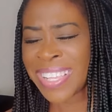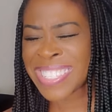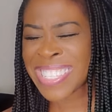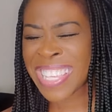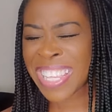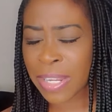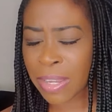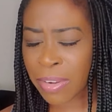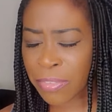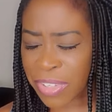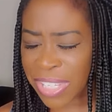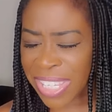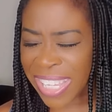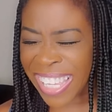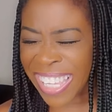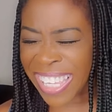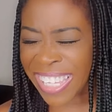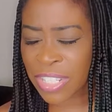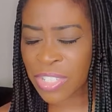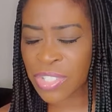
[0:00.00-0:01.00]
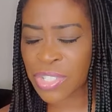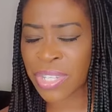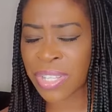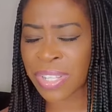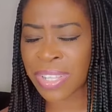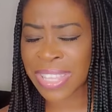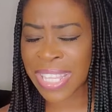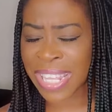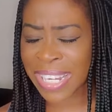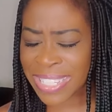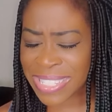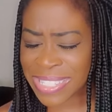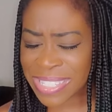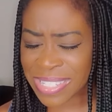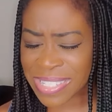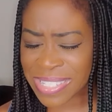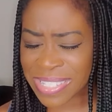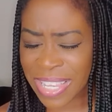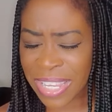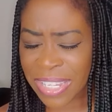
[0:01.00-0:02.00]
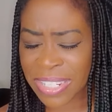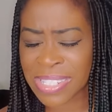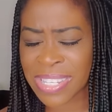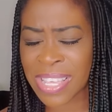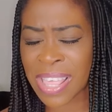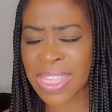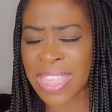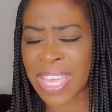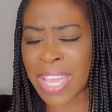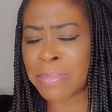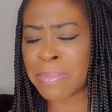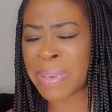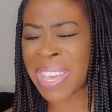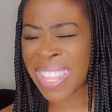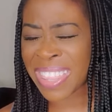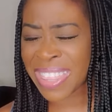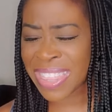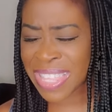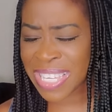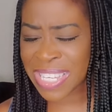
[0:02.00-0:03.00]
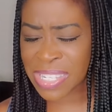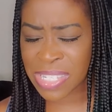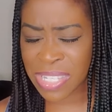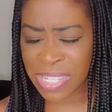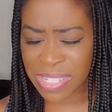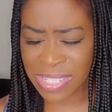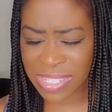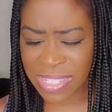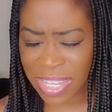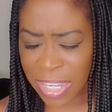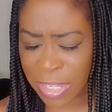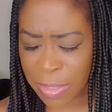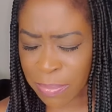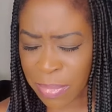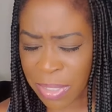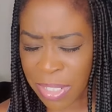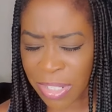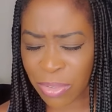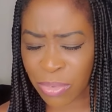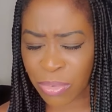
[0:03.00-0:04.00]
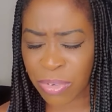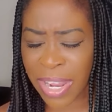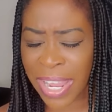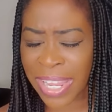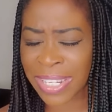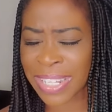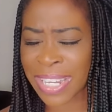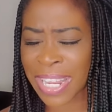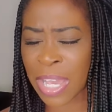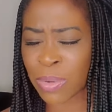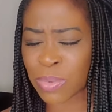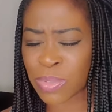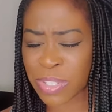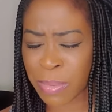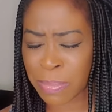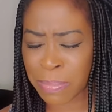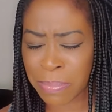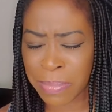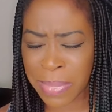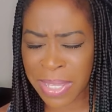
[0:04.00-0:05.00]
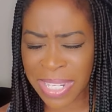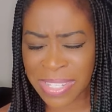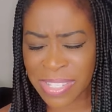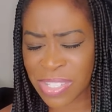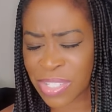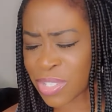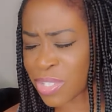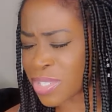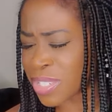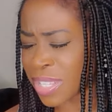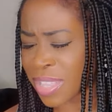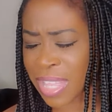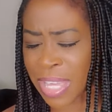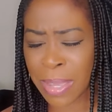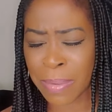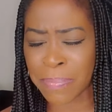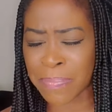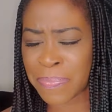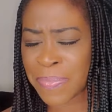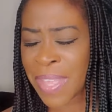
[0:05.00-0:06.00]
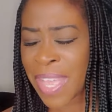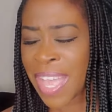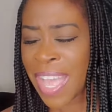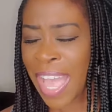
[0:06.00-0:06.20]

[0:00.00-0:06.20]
Send every angel that is assigned to them and this assignment right now to minister to them.